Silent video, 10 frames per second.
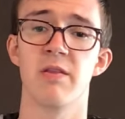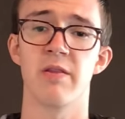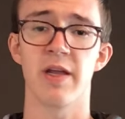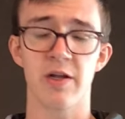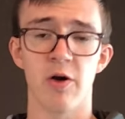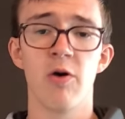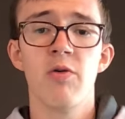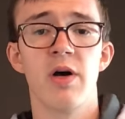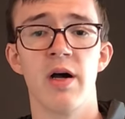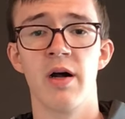They
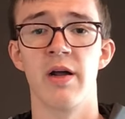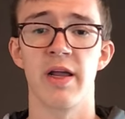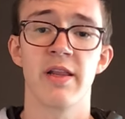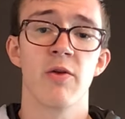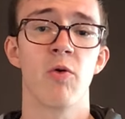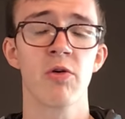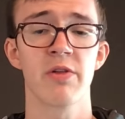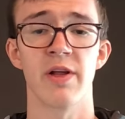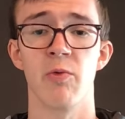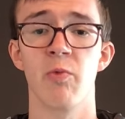go in the order
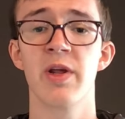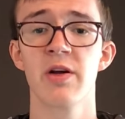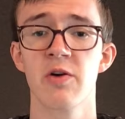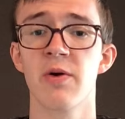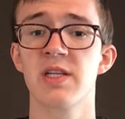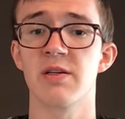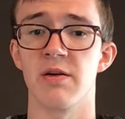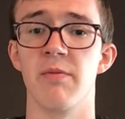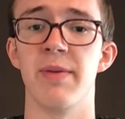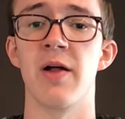that we are going to
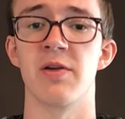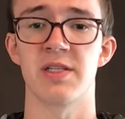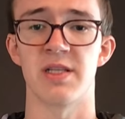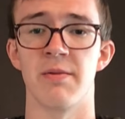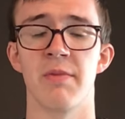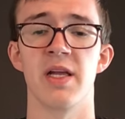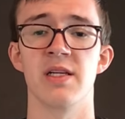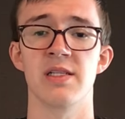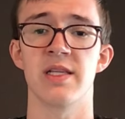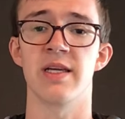balance them
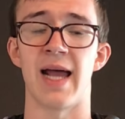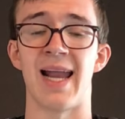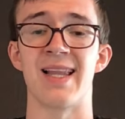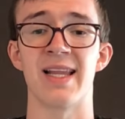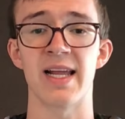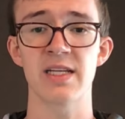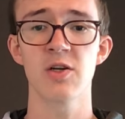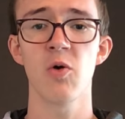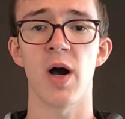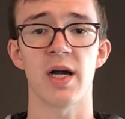is the
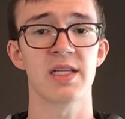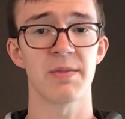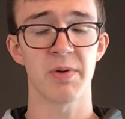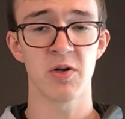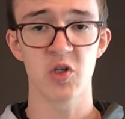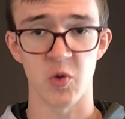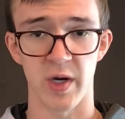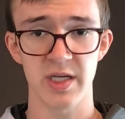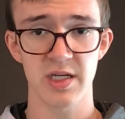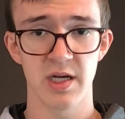atlanto-occipital
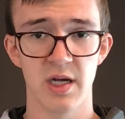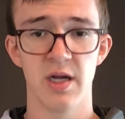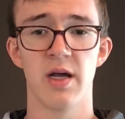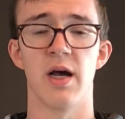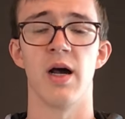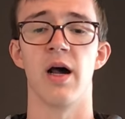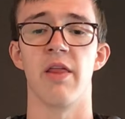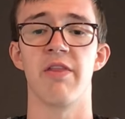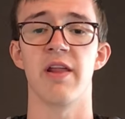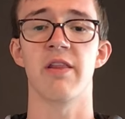joint,
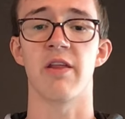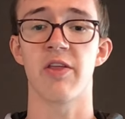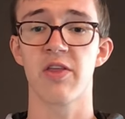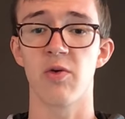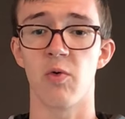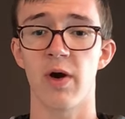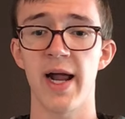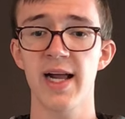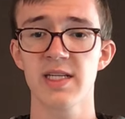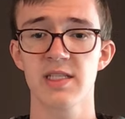then the
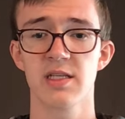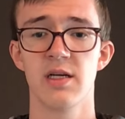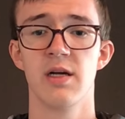thorax,